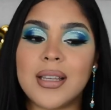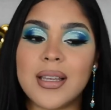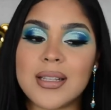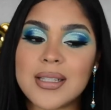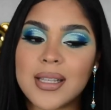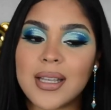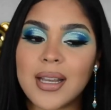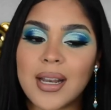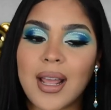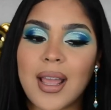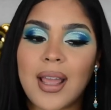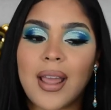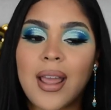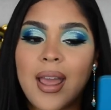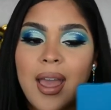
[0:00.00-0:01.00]
Is it
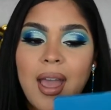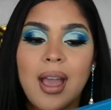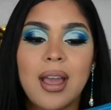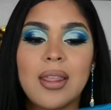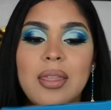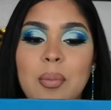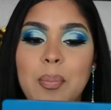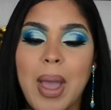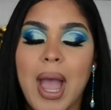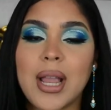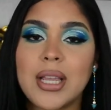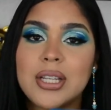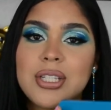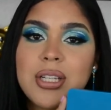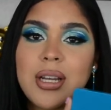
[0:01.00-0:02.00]
the
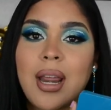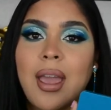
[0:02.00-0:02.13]
packaging